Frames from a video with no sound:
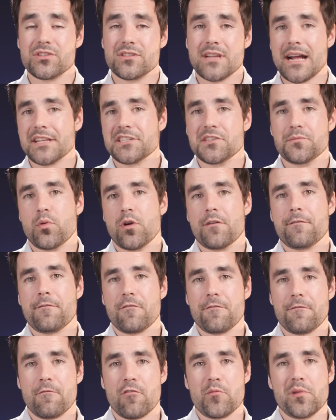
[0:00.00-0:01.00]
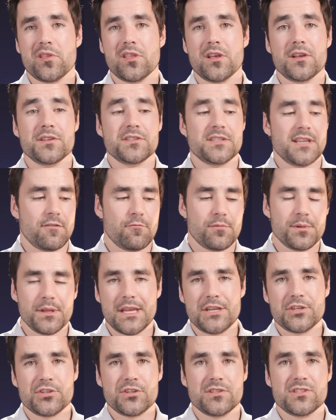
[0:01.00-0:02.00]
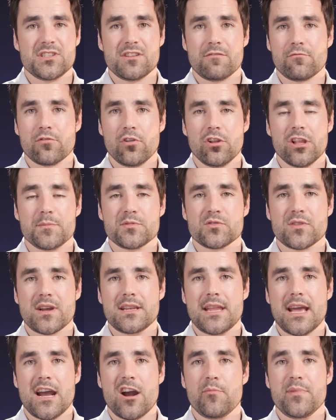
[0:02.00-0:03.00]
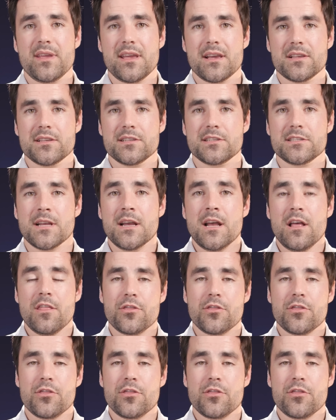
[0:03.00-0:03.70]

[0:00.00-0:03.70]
not support for formulas and relations and rollups right now because